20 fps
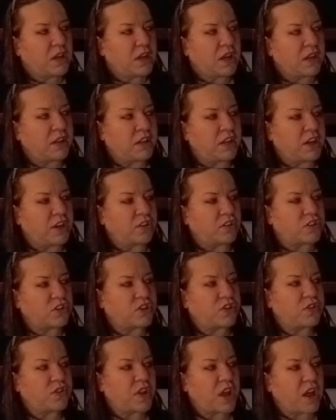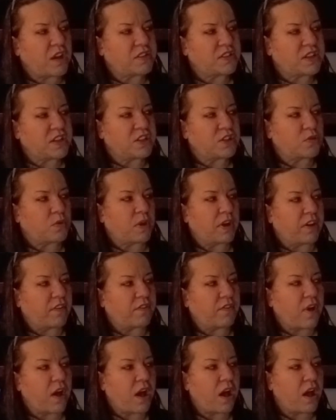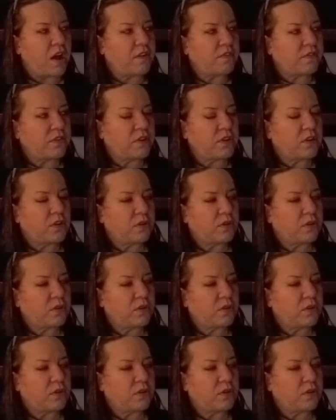in the year 2025?